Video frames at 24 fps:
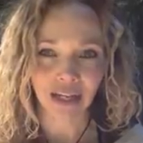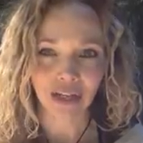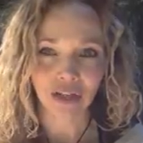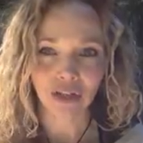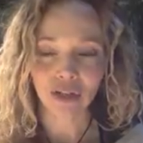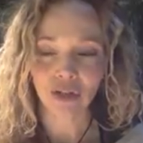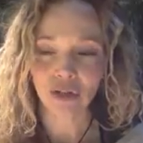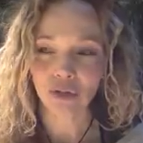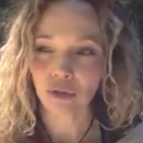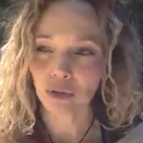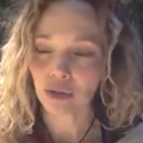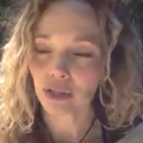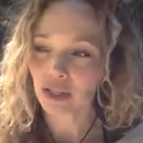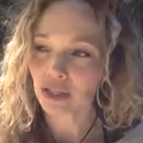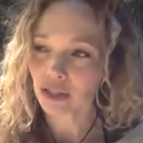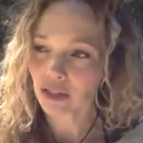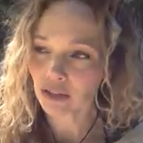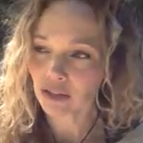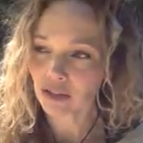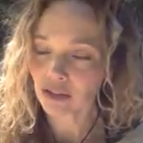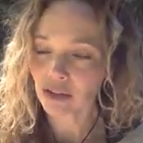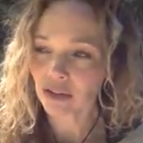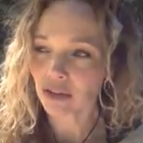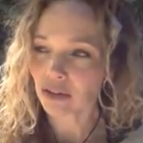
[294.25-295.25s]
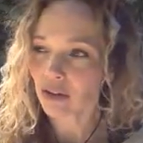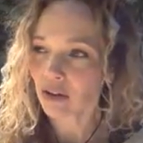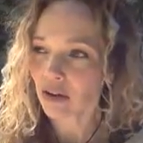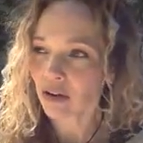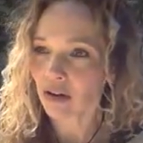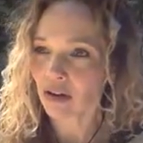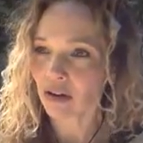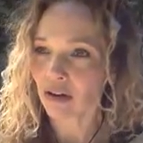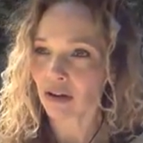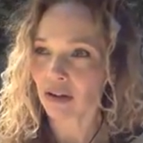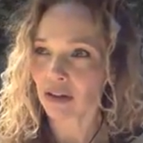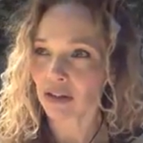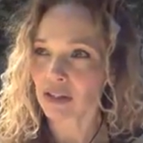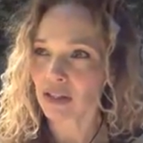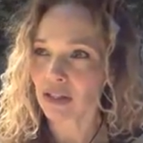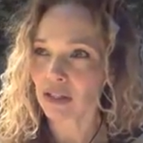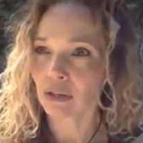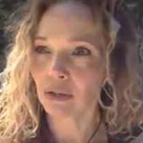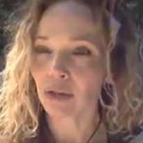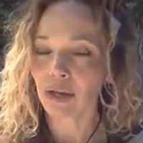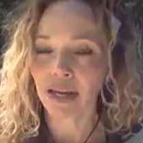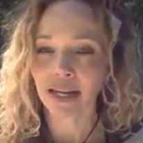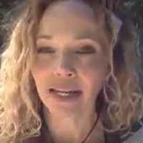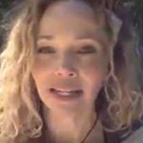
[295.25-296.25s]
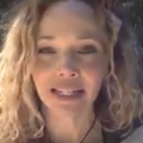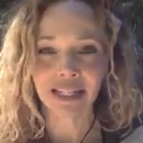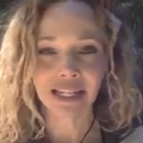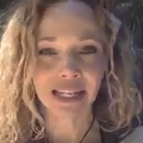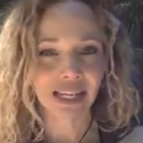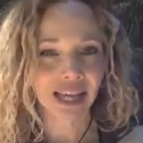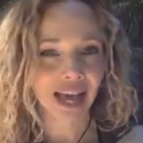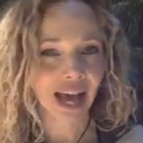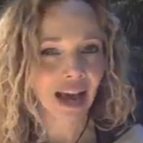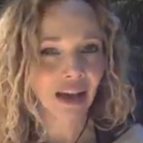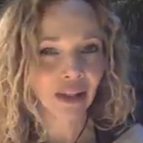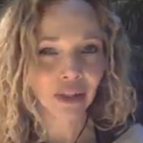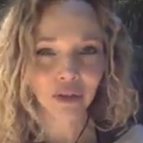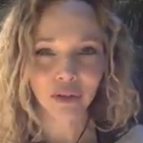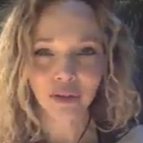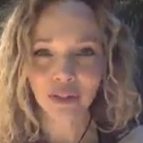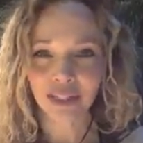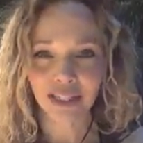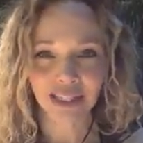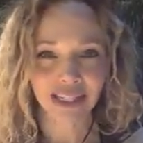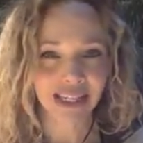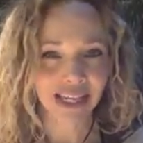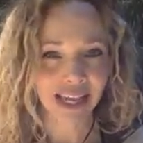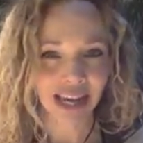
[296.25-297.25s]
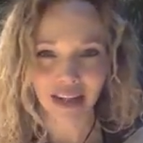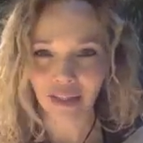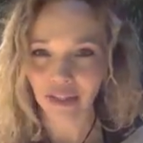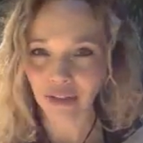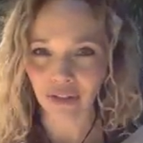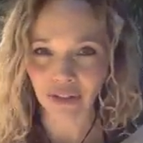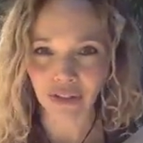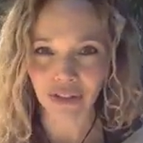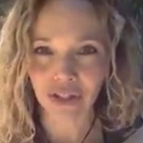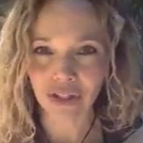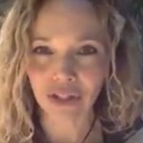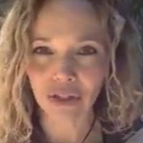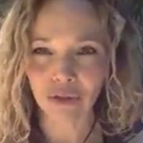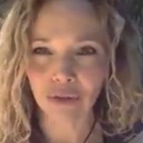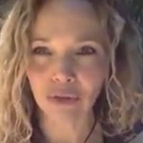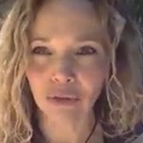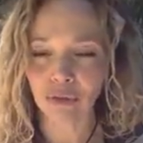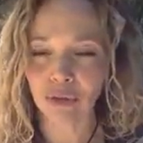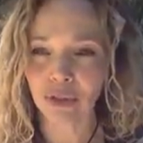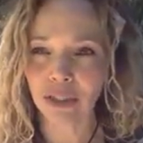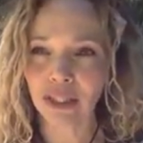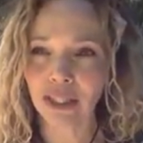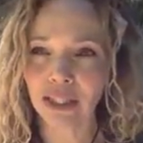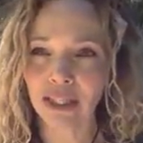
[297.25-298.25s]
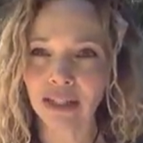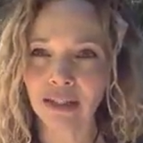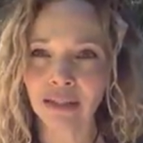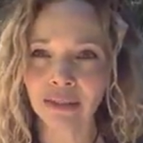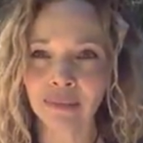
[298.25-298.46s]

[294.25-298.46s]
to hear the call, to gather together, to really